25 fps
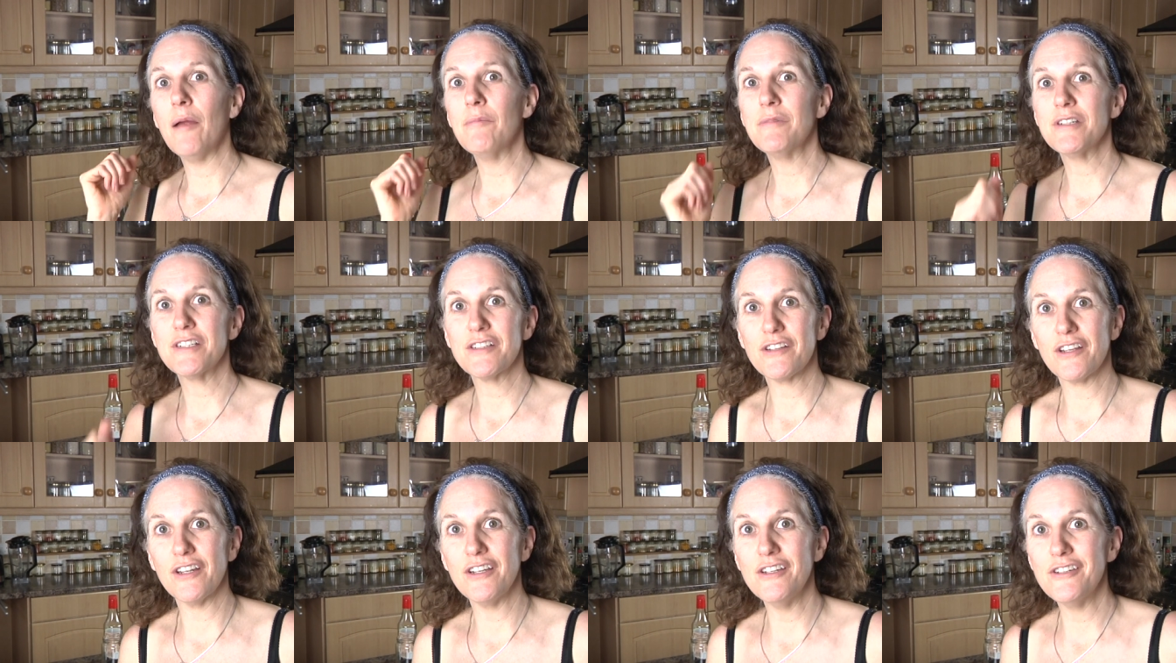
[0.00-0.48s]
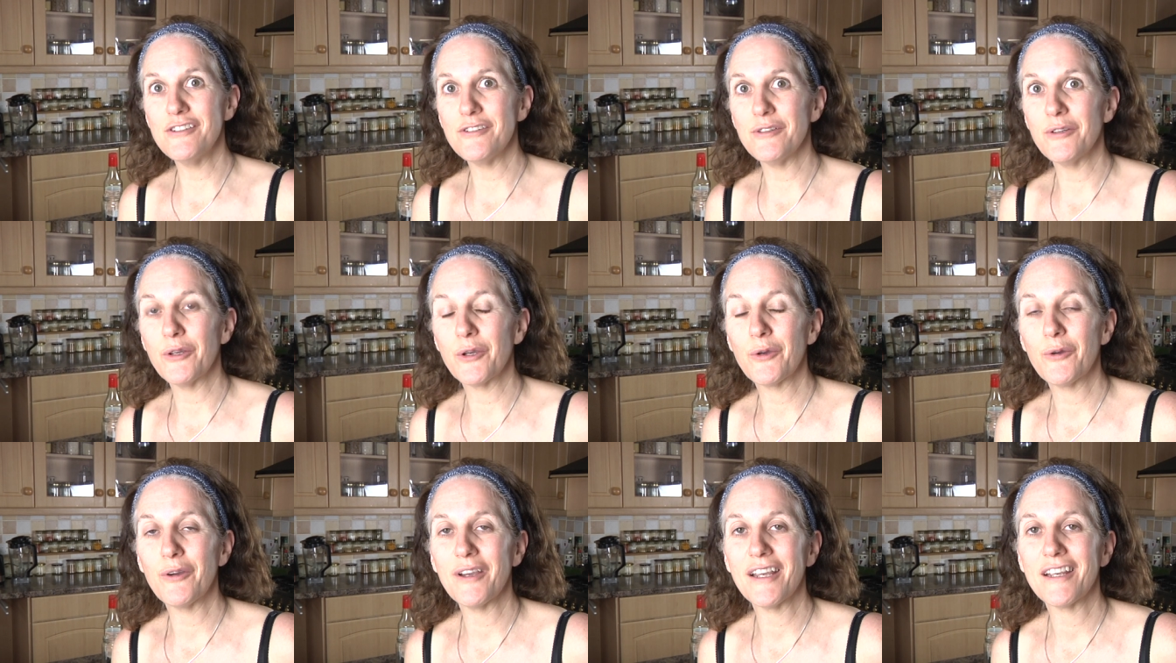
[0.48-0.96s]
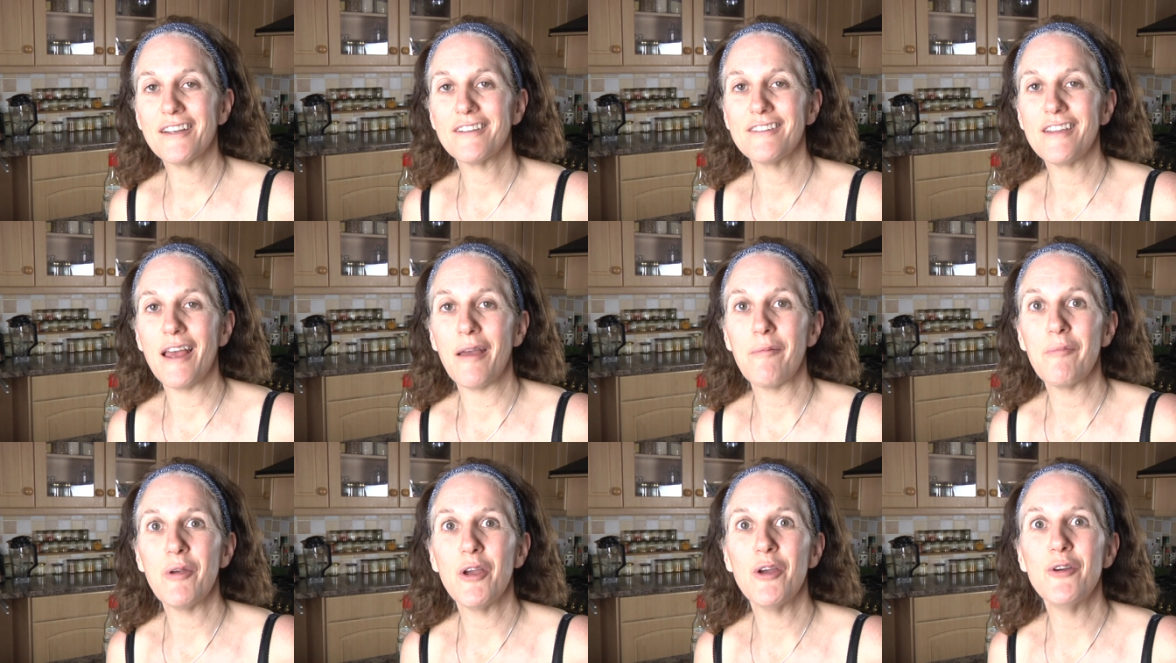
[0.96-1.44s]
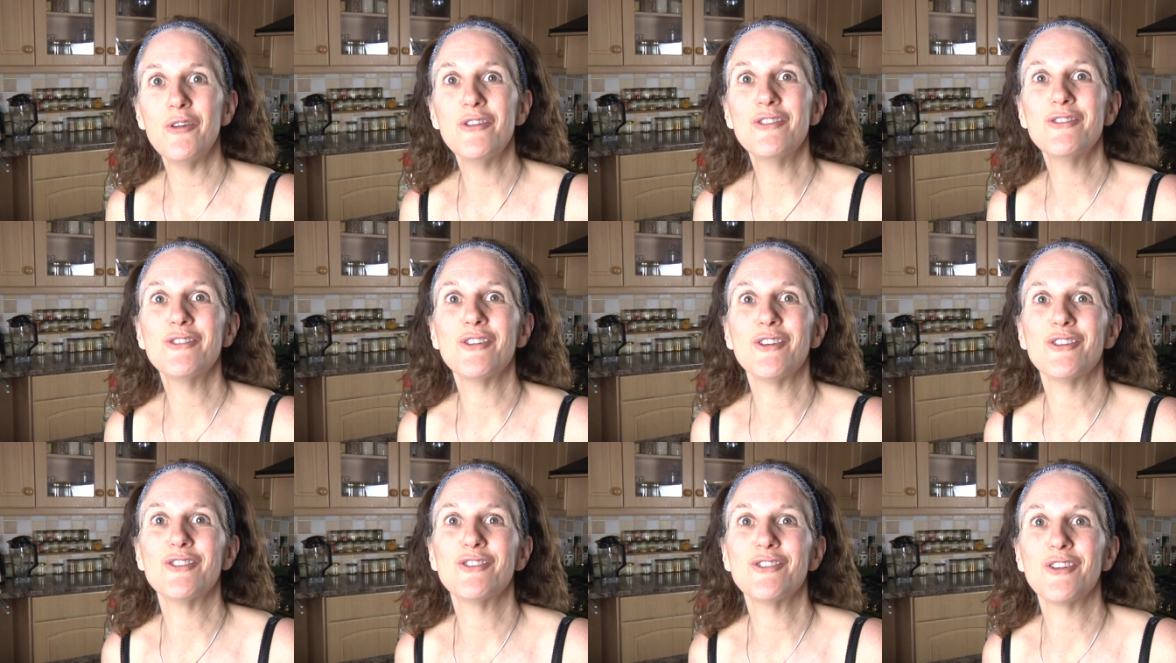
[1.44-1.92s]
I'm just going to do a quick demo
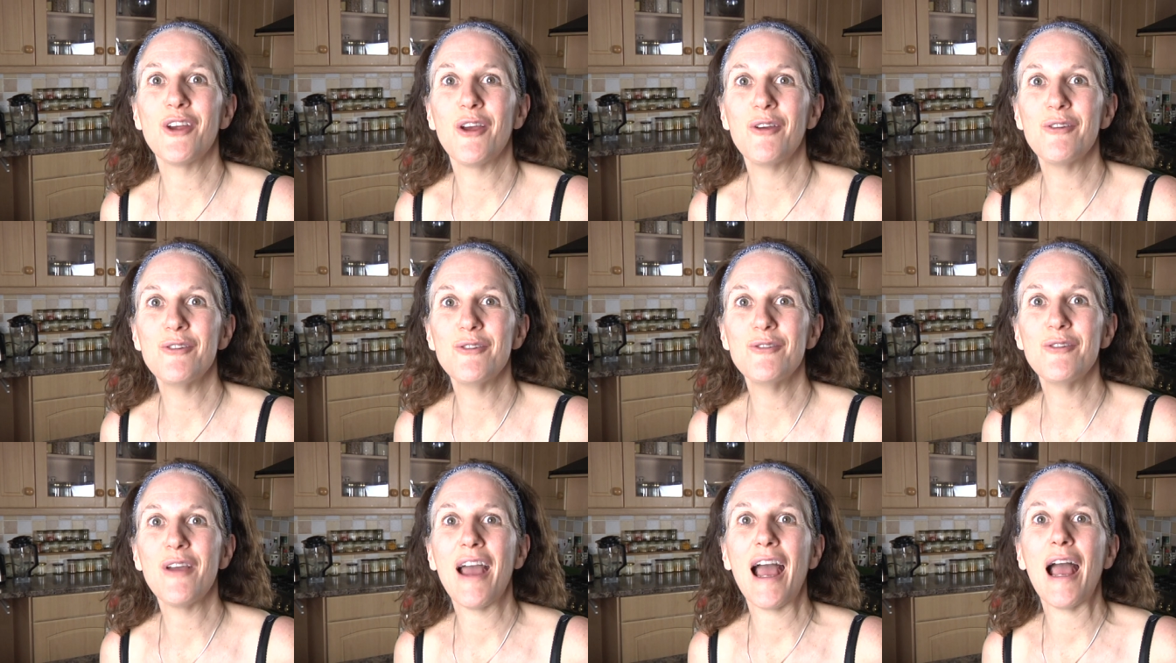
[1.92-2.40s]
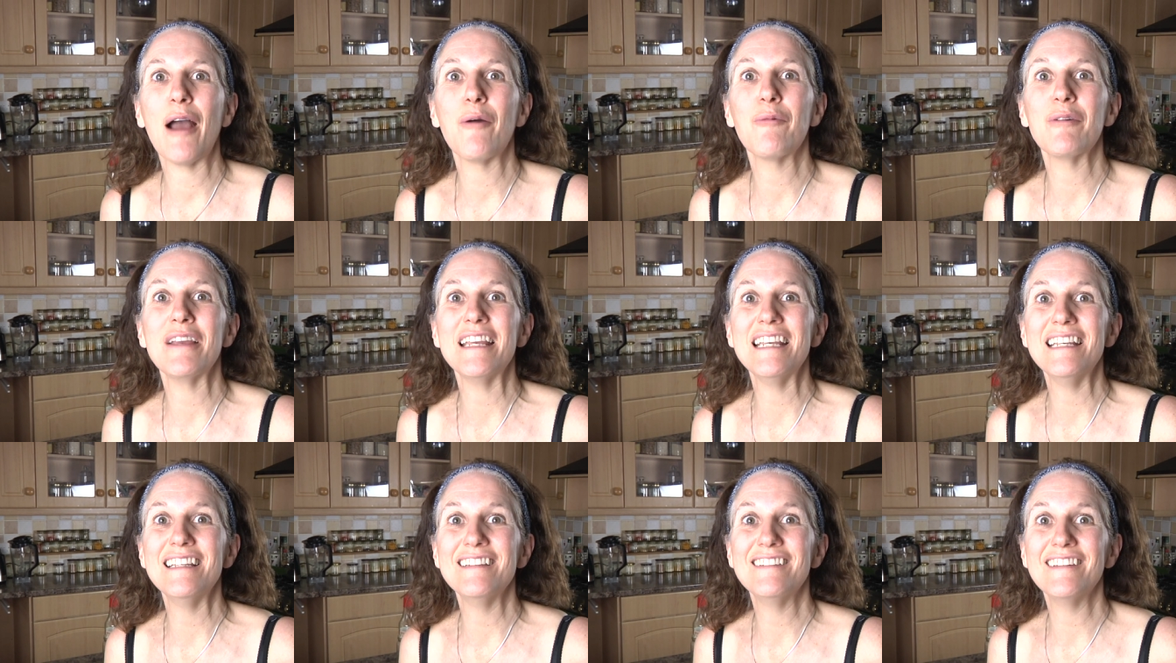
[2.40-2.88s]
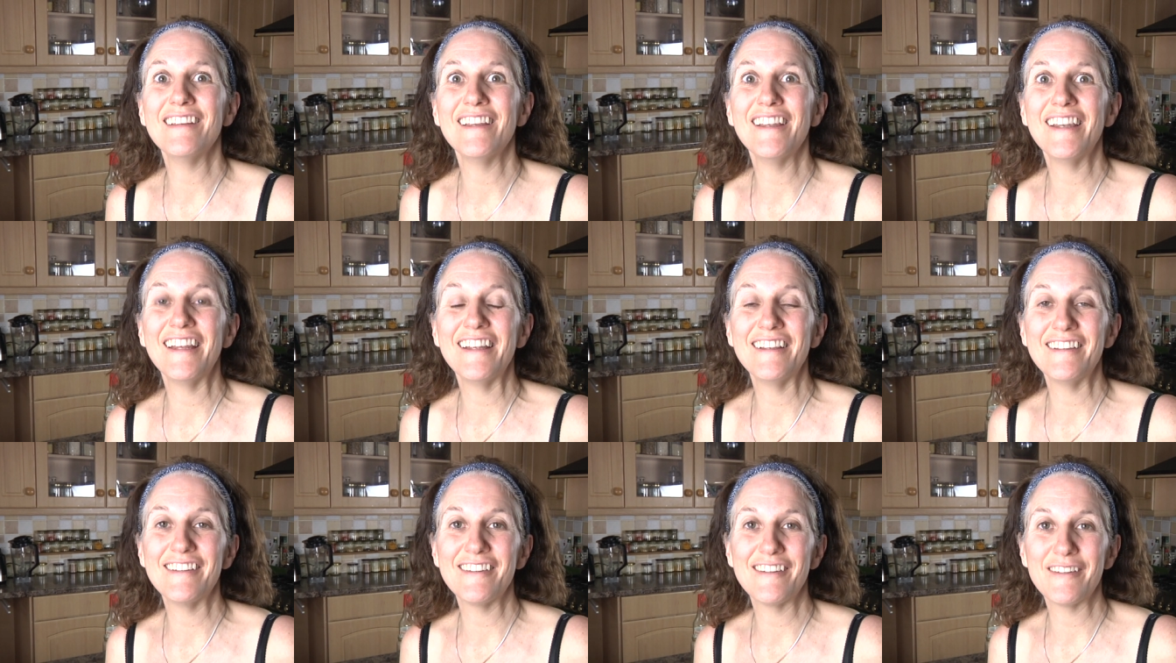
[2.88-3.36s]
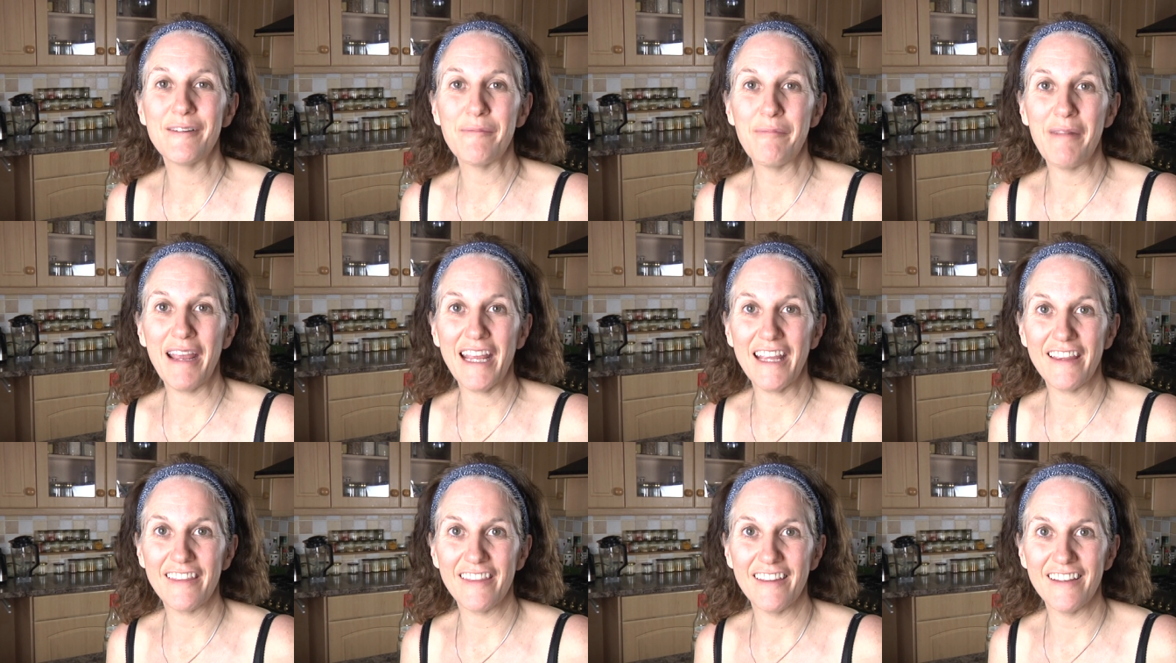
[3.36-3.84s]
to show you how easy it is to
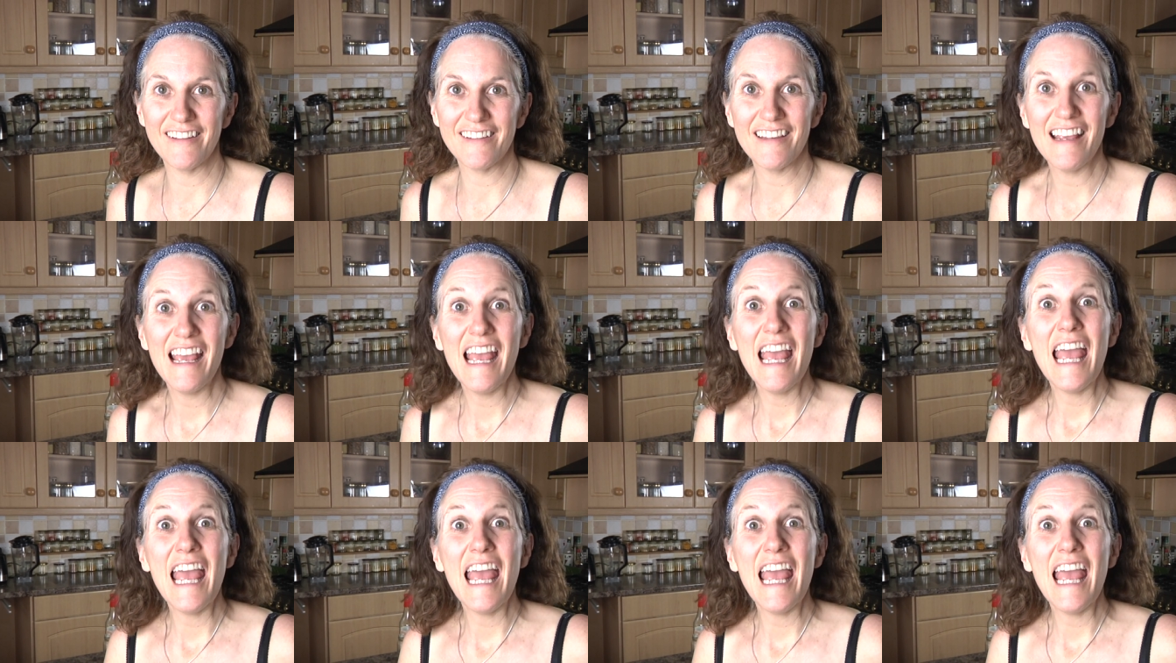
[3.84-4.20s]
make this.